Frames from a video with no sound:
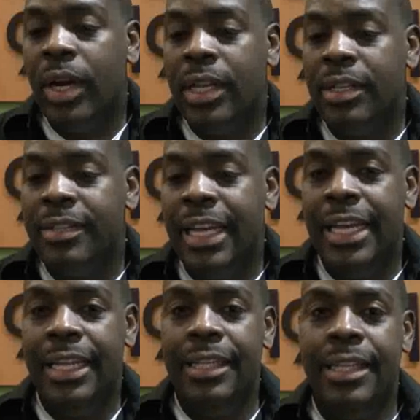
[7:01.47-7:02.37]
trying to
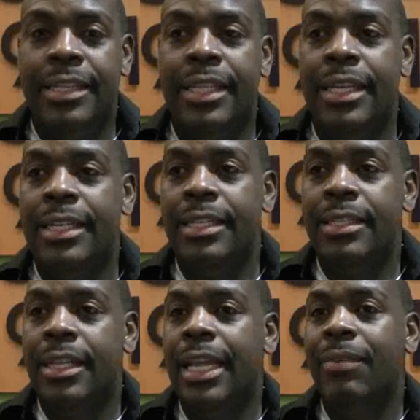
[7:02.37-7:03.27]
say that
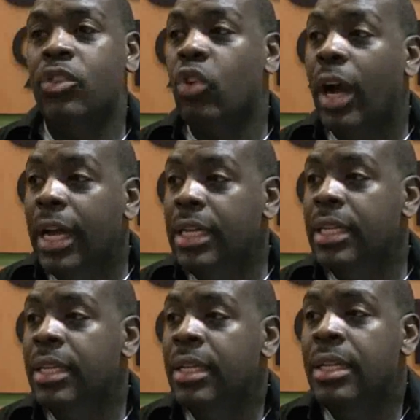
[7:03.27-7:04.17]
they haven't tried.
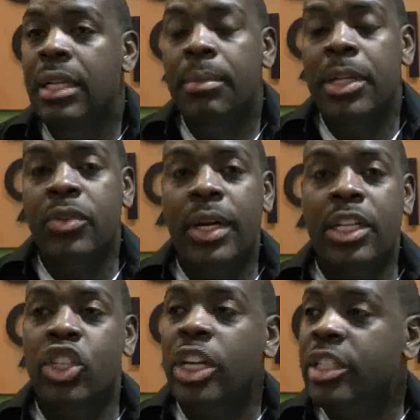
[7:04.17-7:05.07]
I'm not trying
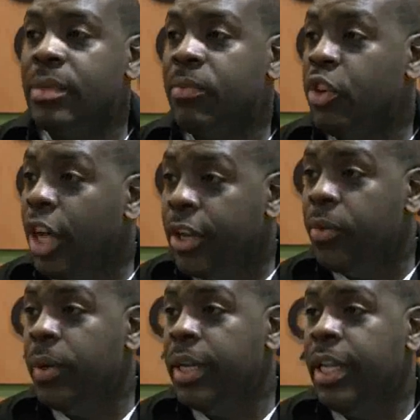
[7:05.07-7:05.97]
to judge them for not
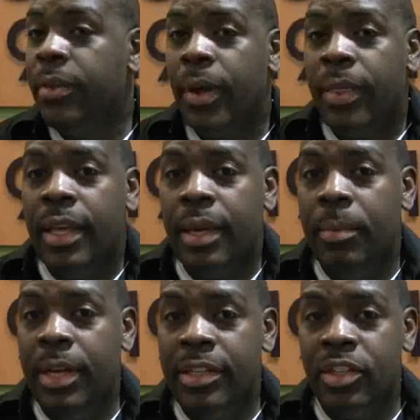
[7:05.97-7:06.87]
doing it either. I think,
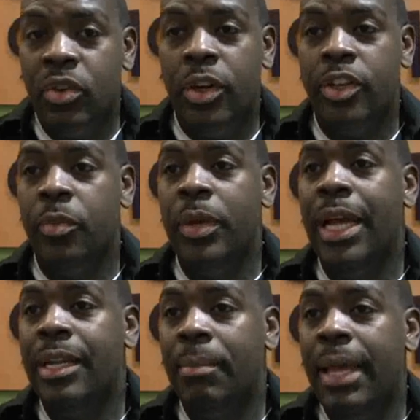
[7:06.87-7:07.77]
it's a choice that we
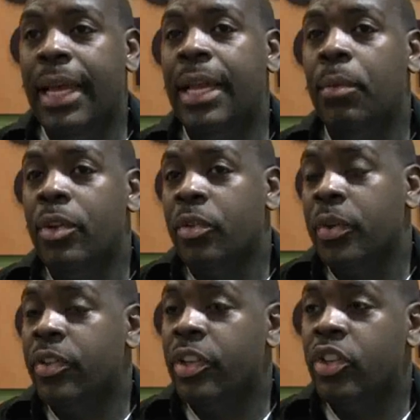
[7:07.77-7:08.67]
had to make, and it was a
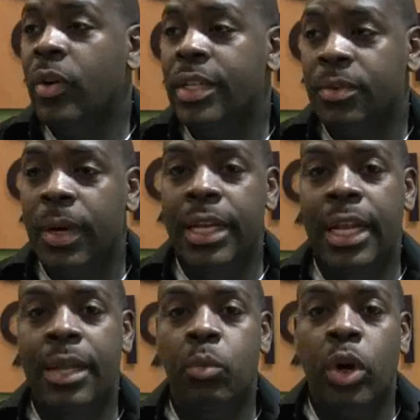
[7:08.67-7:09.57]
risky choice, right?
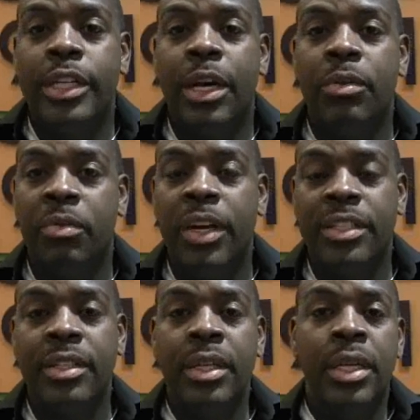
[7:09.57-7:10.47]
And it worked out for
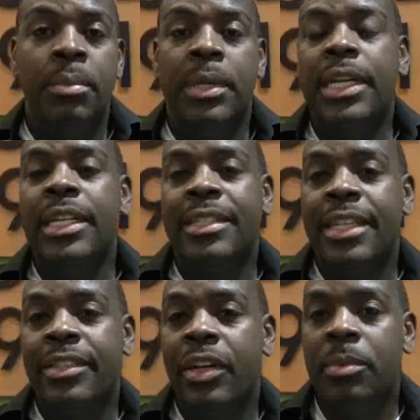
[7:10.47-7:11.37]
us, but that
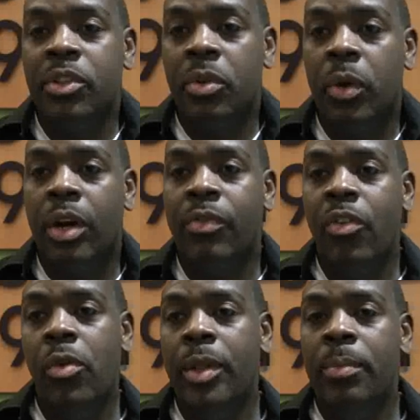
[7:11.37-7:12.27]
doesn't necessarily mean it's going to work out
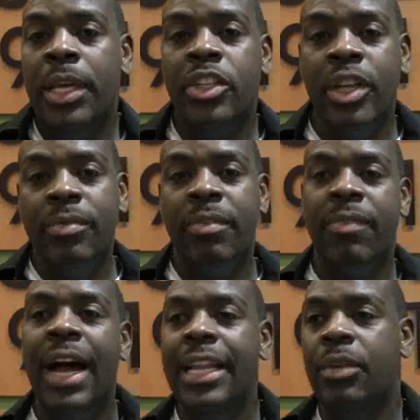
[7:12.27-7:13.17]
for everybody, because you have to
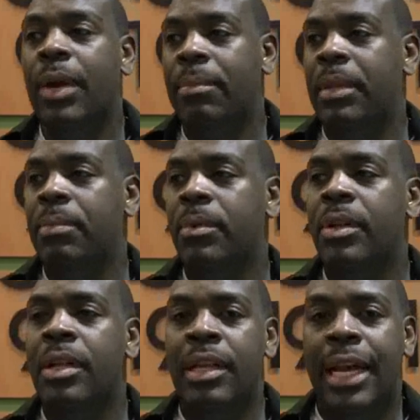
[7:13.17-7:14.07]
find the right people,
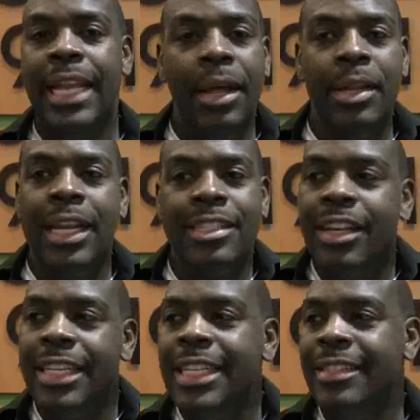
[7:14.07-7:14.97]
and that's
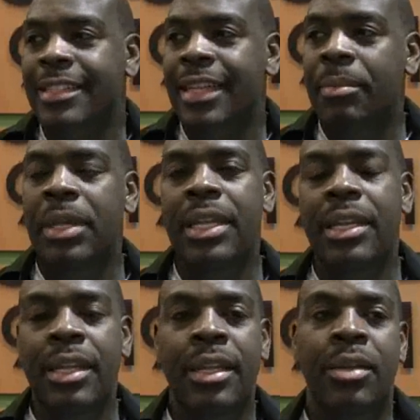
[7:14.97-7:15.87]
not easy.
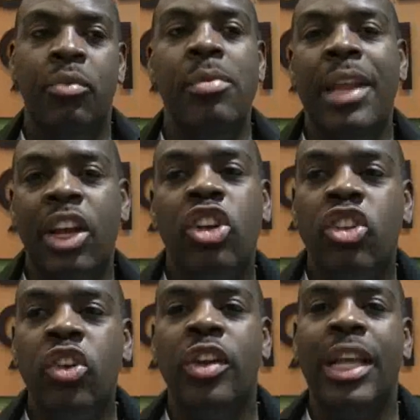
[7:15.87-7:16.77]
We made a
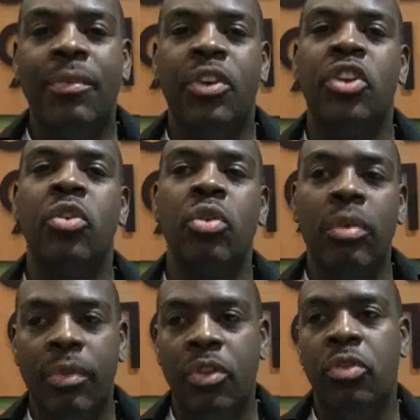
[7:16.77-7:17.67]
concerted effort to go
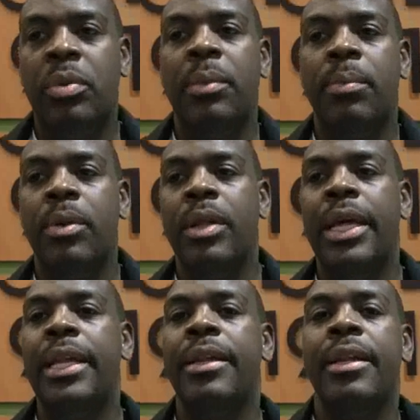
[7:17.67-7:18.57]
look for those people,
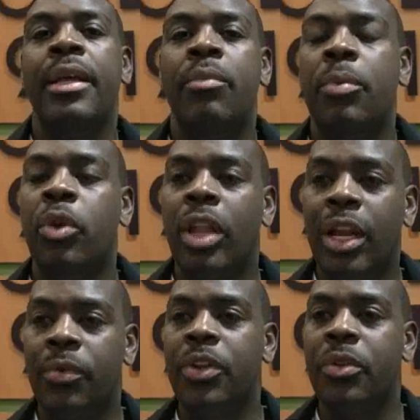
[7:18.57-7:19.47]
and we put a
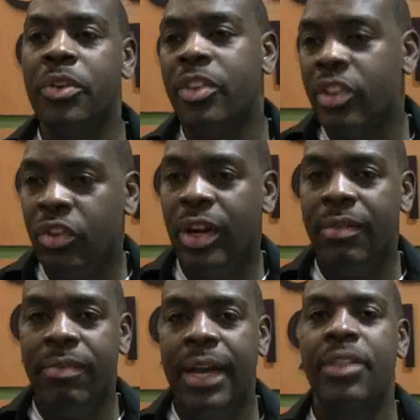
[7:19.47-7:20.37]
lot of resources into trying
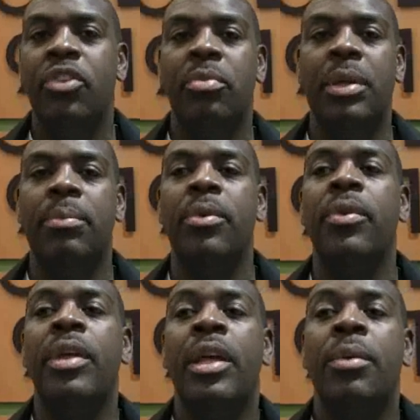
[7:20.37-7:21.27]
to find those people.
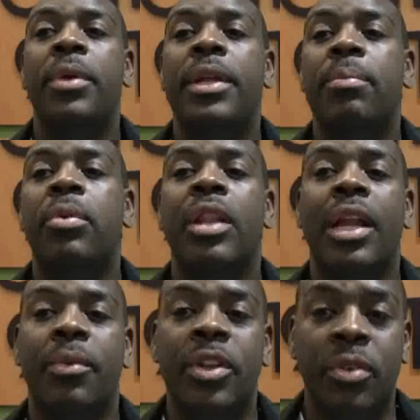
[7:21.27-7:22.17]
We put a
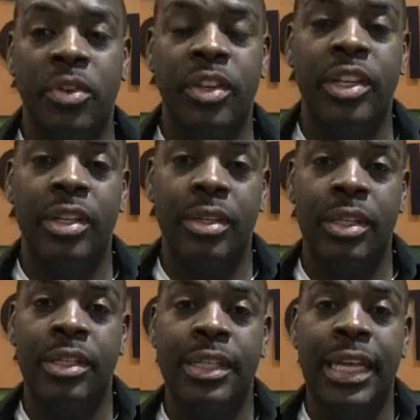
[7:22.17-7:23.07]
lot of resources
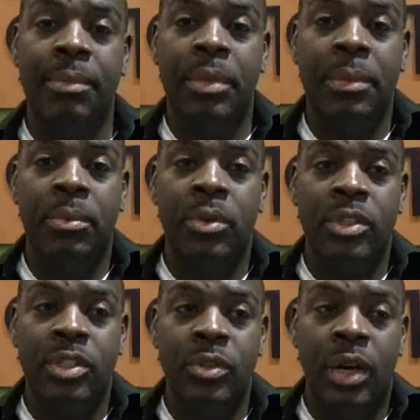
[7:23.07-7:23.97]
into getting
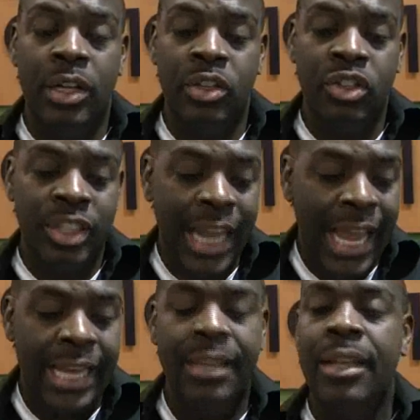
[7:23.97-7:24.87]
people to
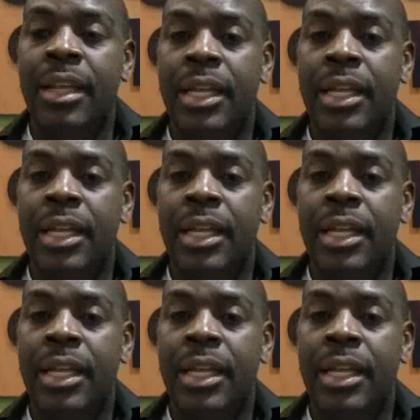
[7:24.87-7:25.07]
understand,